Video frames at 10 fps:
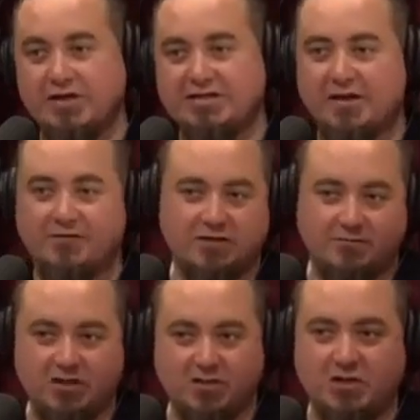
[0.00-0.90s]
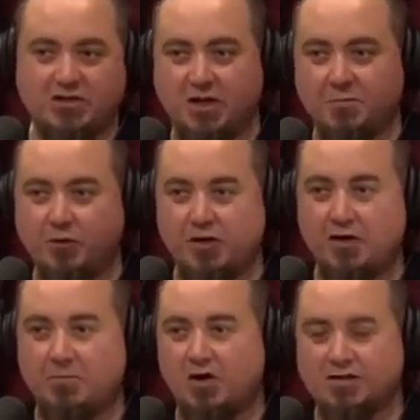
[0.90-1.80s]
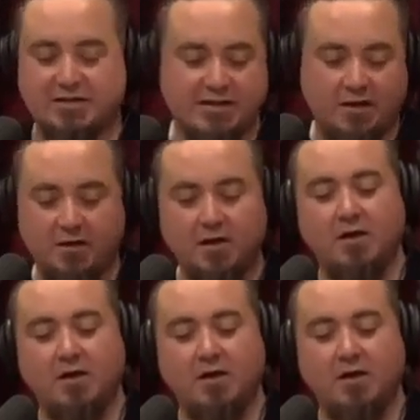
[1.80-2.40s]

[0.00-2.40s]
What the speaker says: Instead of just dismissing it, putting it in a box and said,